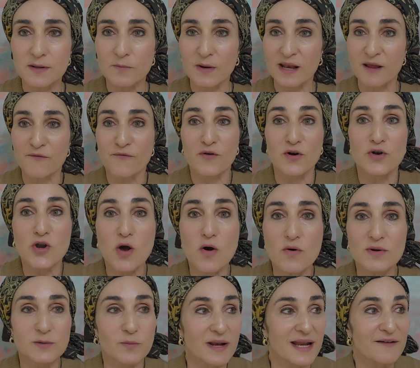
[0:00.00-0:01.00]
waiting for
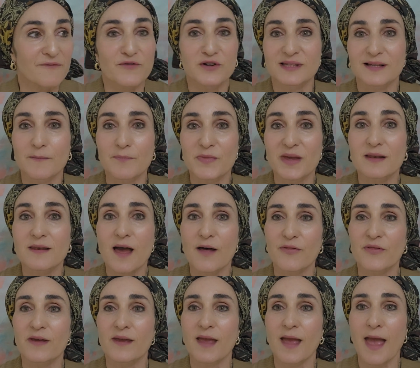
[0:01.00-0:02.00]
notes, waiting for something.
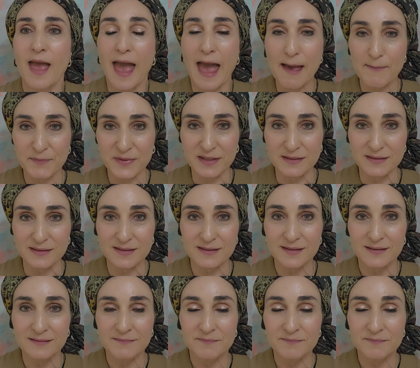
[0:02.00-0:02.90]
Nothing happens.